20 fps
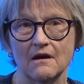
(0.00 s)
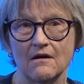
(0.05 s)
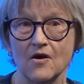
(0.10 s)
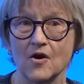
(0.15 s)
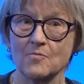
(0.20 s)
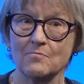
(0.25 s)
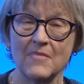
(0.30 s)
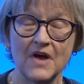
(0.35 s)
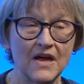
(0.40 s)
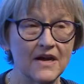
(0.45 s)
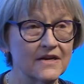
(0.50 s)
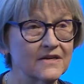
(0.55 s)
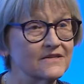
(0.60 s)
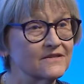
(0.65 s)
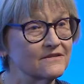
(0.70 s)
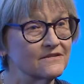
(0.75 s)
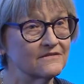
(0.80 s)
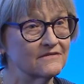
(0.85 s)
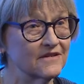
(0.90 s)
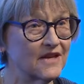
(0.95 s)
our
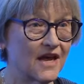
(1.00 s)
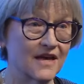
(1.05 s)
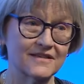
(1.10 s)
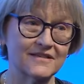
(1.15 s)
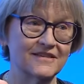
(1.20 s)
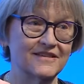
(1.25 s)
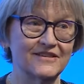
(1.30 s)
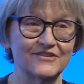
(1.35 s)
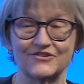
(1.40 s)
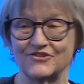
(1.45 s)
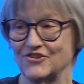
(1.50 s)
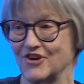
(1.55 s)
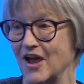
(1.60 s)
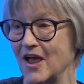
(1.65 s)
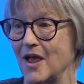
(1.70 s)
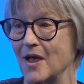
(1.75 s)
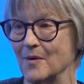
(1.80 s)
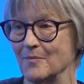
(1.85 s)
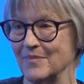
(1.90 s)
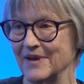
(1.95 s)
minder lost his
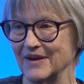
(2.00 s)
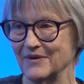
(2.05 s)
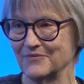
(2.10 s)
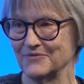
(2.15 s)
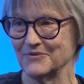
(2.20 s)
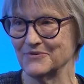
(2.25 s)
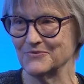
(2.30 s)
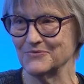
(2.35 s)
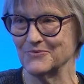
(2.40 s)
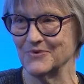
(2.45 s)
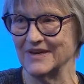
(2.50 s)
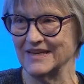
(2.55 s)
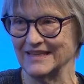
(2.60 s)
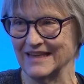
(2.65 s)
job after we